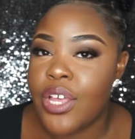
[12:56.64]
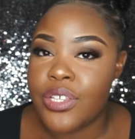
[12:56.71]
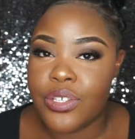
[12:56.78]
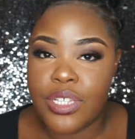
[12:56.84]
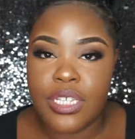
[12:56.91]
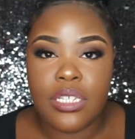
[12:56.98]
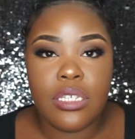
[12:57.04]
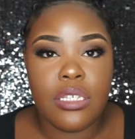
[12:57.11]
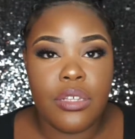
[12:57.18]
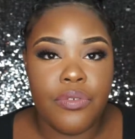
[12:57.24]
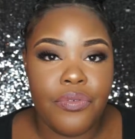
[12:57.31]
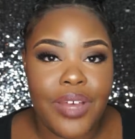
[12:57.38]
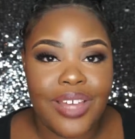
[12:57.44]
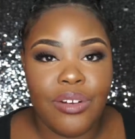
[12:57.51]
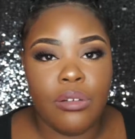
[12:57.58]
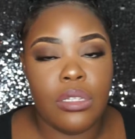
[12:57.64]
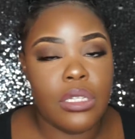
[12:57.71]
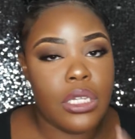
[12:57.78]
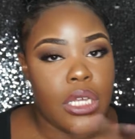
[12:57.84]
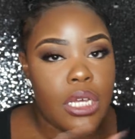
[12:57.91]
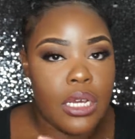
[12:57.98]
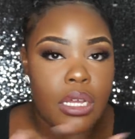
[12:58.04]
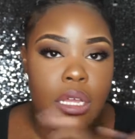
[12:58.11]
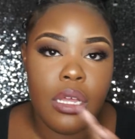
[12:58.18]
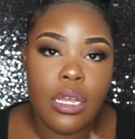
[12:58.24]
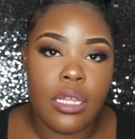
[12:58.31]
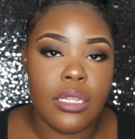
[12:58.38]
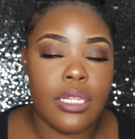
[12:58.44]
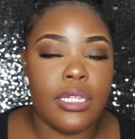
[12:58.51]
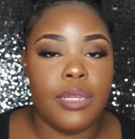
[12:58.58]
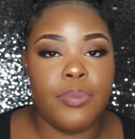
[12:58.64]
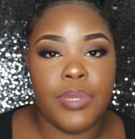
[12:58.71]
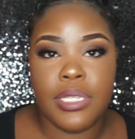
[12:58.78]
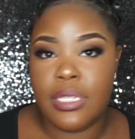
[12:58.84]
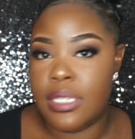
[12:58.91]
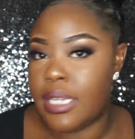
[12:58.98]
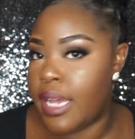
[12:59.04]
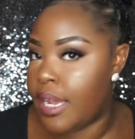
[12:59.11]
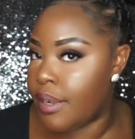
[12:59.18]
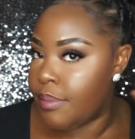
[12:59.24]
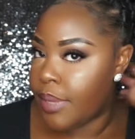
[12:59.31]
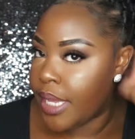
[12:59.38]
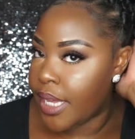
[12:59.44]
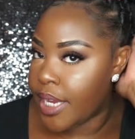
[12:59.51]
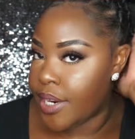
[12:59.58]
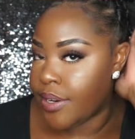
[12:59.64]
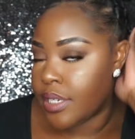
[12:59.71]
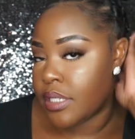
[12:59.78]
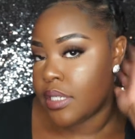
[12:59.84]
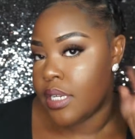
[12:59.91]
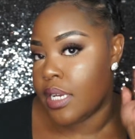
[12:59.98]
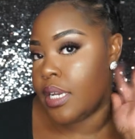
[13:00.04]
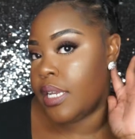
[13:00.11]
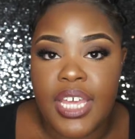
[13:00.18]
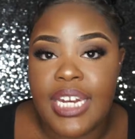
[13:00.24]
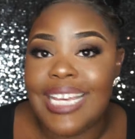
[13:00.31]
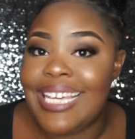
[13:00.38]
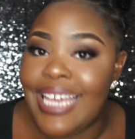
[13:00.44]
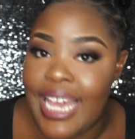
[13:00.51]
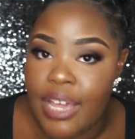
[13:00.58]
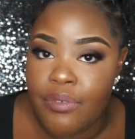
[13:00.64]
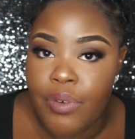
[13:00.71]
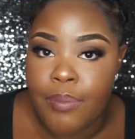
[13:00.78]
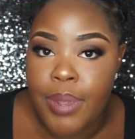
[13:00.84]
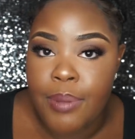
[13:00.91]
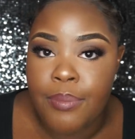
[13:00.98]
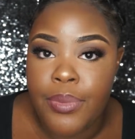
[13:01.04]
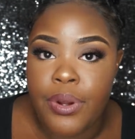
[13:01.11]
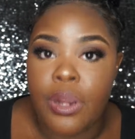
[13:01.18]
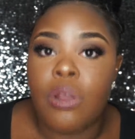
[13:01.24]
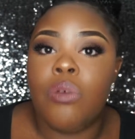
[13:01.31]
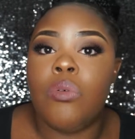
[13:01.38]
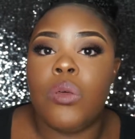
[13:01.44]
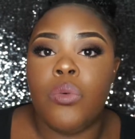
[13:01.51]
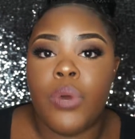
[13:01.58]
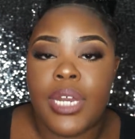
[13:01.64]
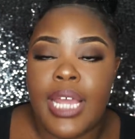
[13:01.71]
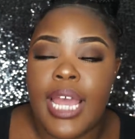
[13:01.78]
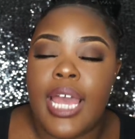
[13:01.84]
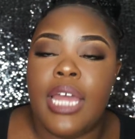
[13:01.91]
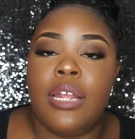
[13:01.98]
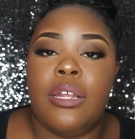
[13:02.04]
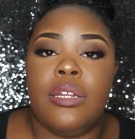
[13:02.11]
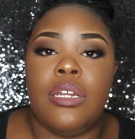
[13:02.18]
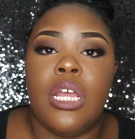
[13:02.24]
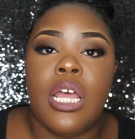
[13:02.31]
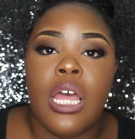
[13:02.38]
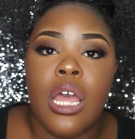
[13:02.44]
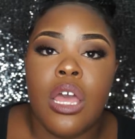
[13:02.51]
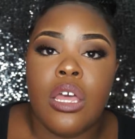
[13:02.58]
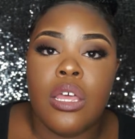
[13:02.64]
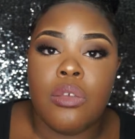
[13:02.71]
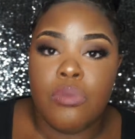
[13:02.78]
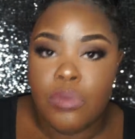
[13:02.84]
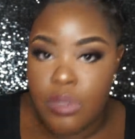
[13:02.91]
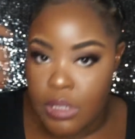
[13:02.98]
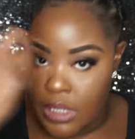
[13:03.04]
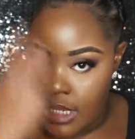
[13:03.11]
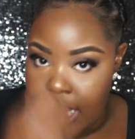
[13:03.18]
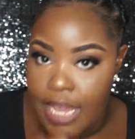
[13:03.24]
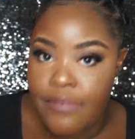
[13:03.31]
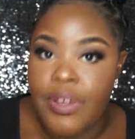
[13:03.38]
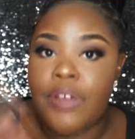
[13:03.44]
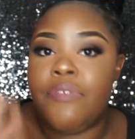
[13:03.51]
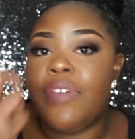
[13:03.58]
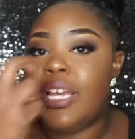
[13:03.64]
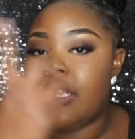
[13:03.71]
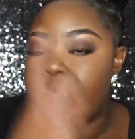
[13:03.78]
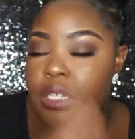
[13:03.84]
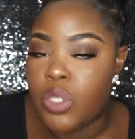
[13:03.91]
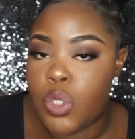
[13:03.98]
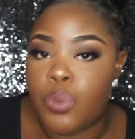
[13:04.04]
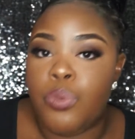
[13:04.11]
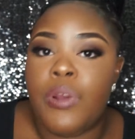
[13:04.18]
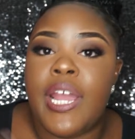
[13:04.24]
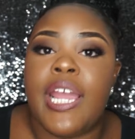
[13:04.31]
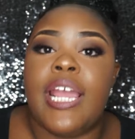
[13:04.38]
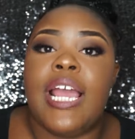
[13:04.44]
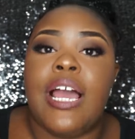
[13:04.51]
So this is the final look. The lip is set, my hair is done. And again, remember, we went ahead and gave our face a spray